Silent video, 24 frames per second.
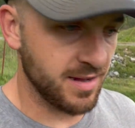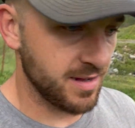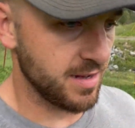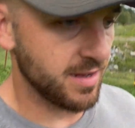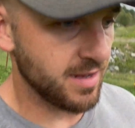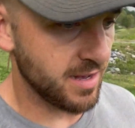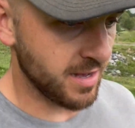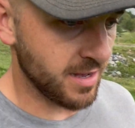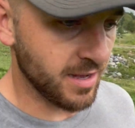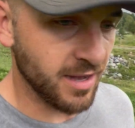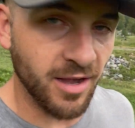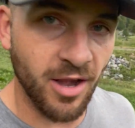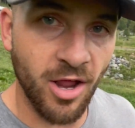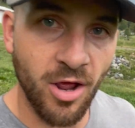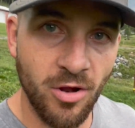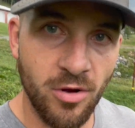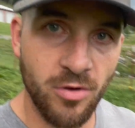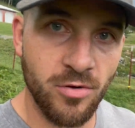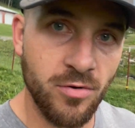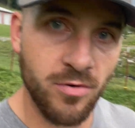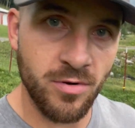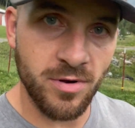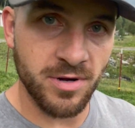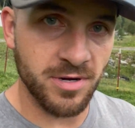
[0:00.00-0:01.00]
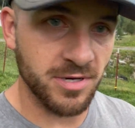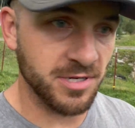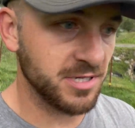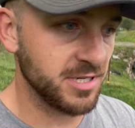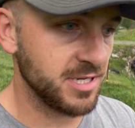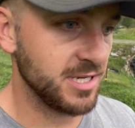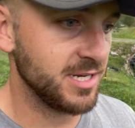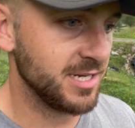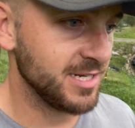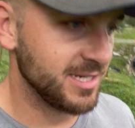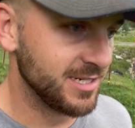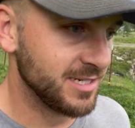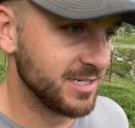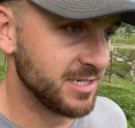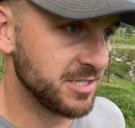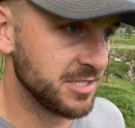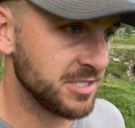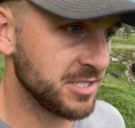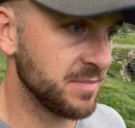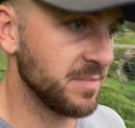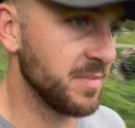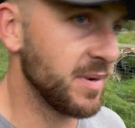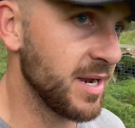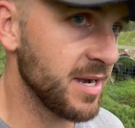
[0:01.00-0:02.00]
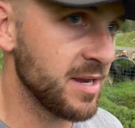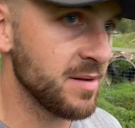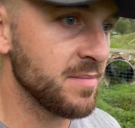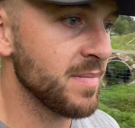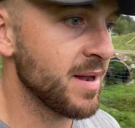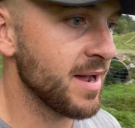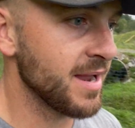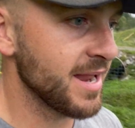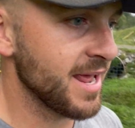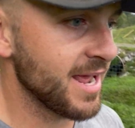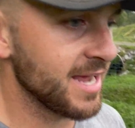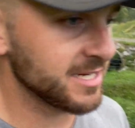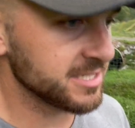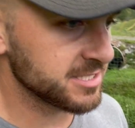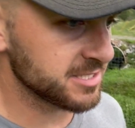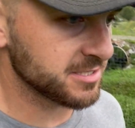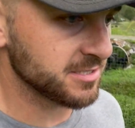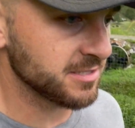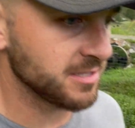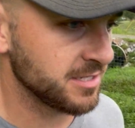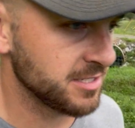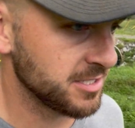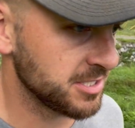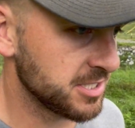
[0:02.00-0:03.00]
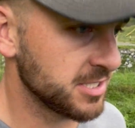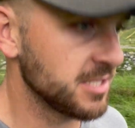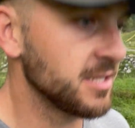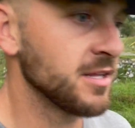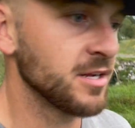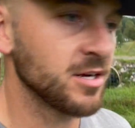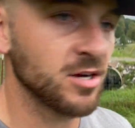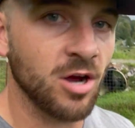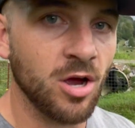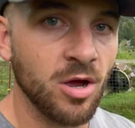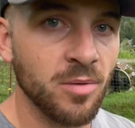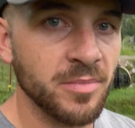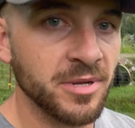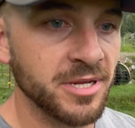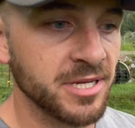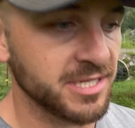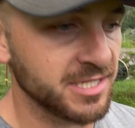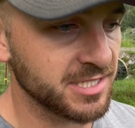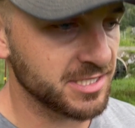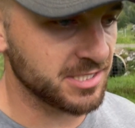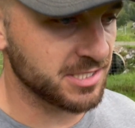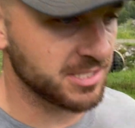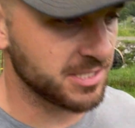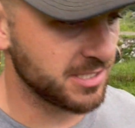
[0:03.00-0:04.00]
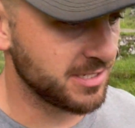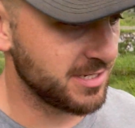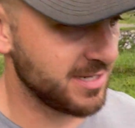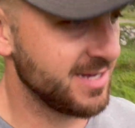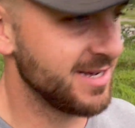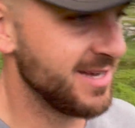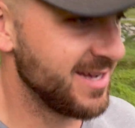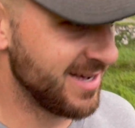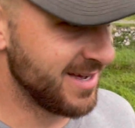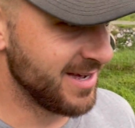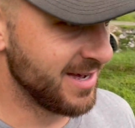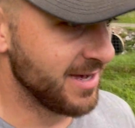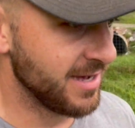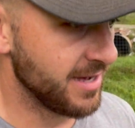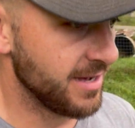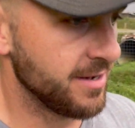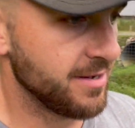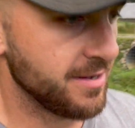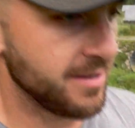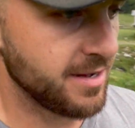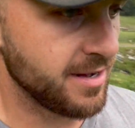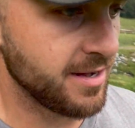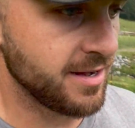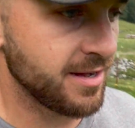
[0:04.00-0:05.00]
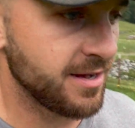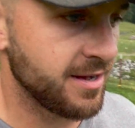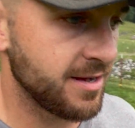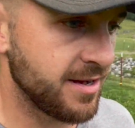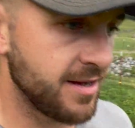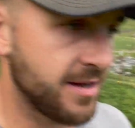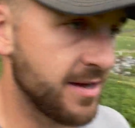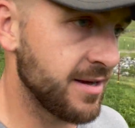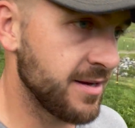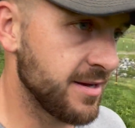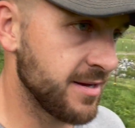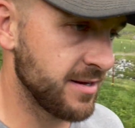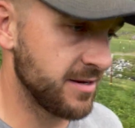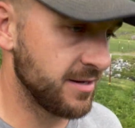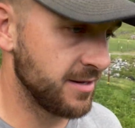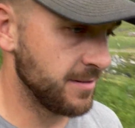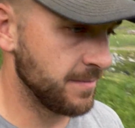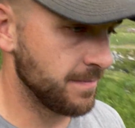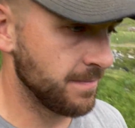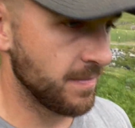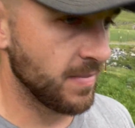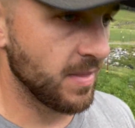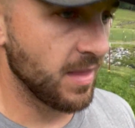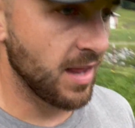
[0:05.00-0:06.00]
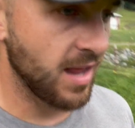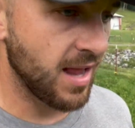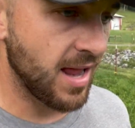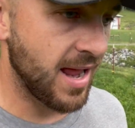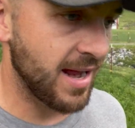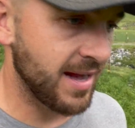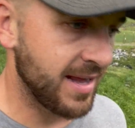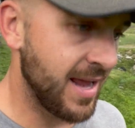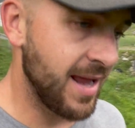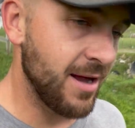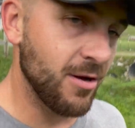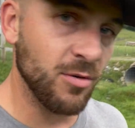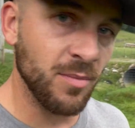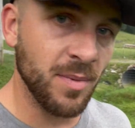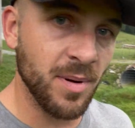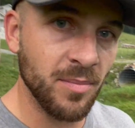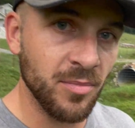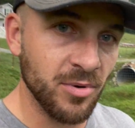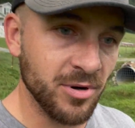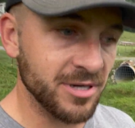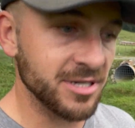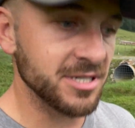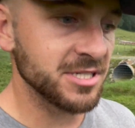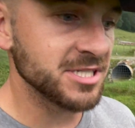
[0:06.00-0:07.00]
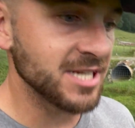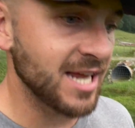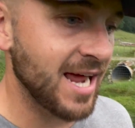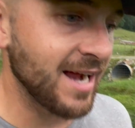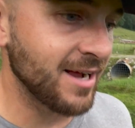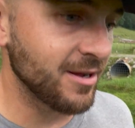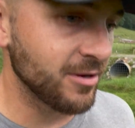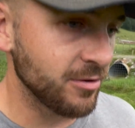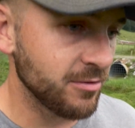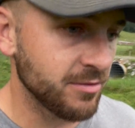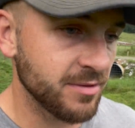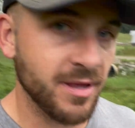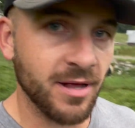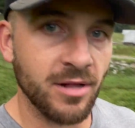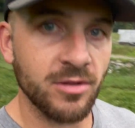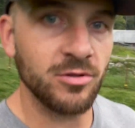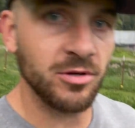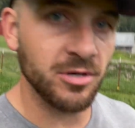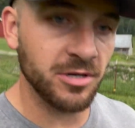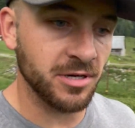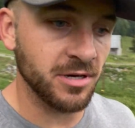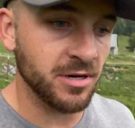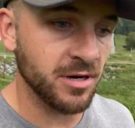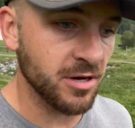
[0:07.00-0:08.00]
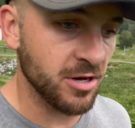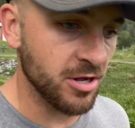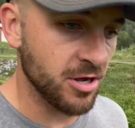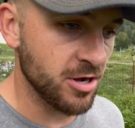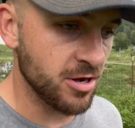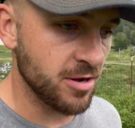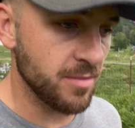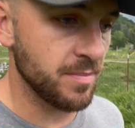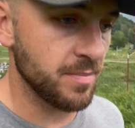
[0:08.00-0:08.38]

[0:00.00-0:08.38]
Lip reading: And I know somebody might ask this in the comments, and I can't remember exactly without looking it up,